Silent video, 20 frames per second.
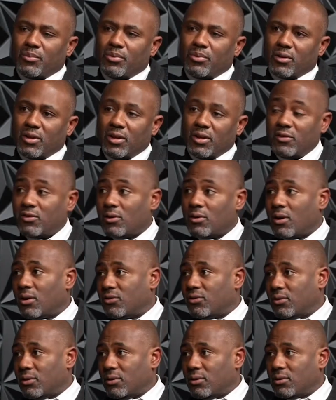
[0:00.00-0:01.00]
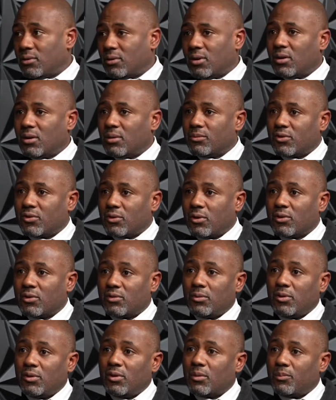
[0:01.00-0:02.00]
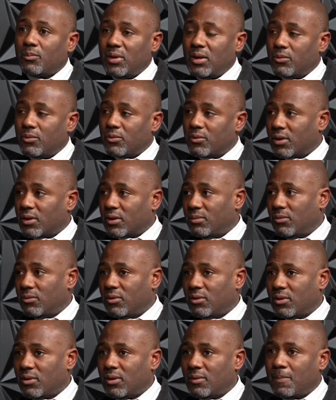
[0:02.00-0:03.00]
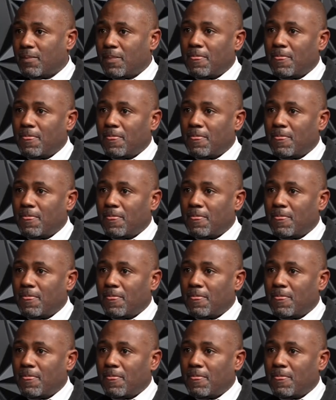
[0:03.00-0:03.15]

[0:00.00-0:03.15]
police sergeant, saw some young people in the community.